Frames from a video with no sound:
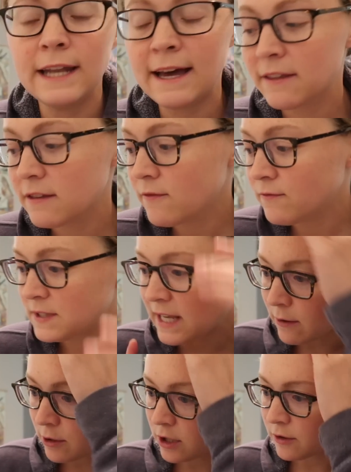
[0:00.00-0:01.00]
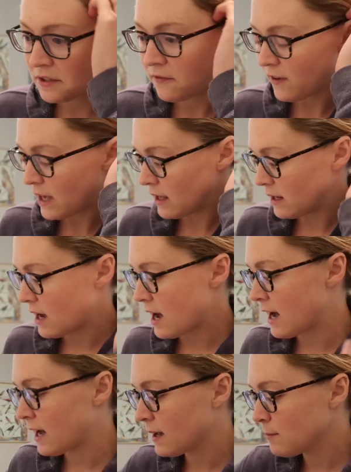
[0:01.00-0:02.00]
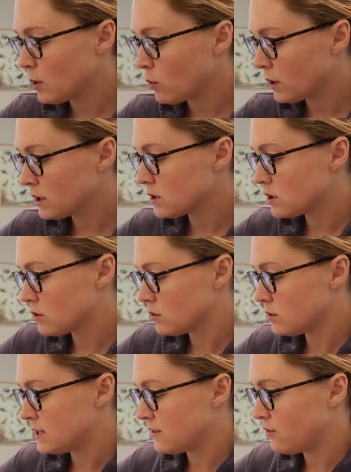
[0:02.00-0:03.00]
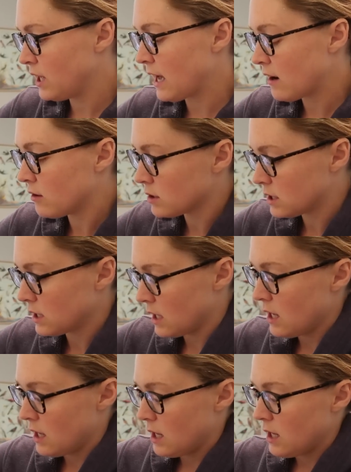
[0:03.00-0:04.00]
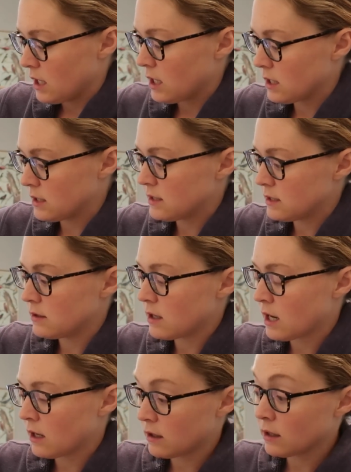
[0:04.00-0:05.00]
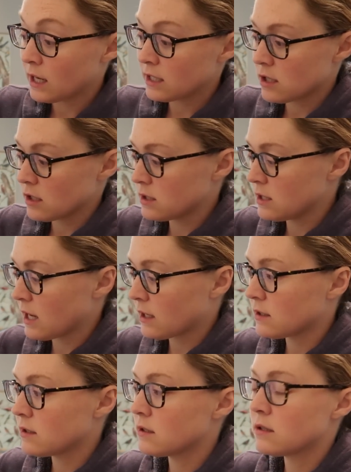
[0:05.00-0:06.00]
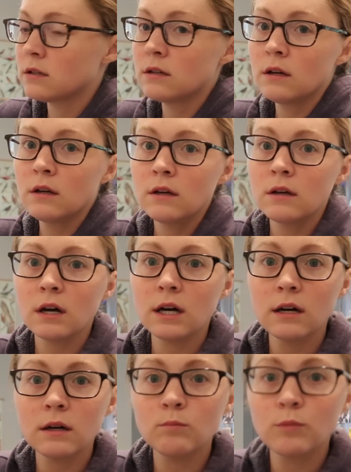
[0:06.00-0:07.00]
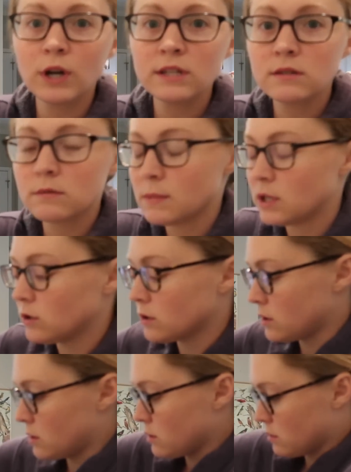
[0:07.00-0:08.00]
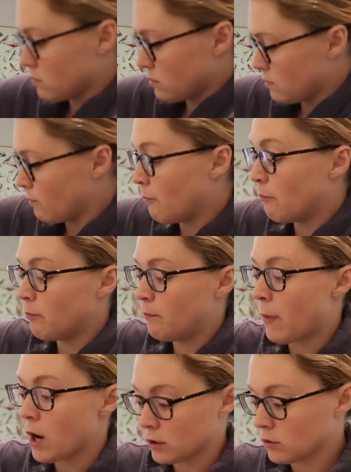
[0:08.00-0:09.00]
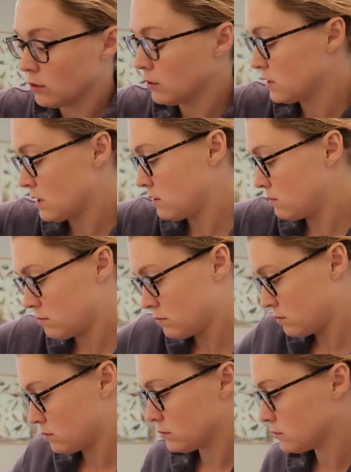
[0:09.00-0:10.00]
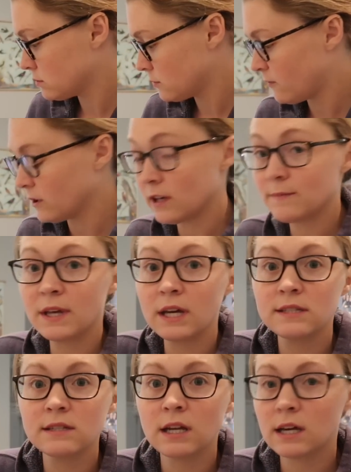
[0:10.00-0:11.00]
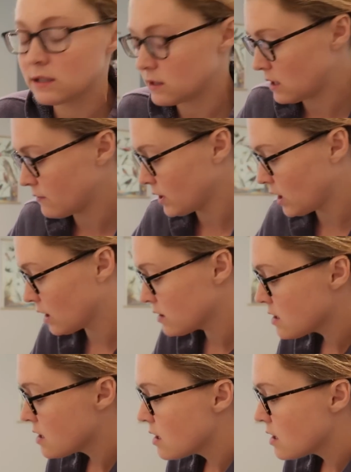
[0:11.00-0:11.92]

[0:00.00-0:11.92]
Now that the sourdough is fed, I'm going to divvy out his uh, Elijah's next um, breast milk bottles and fill up the SNS and everything.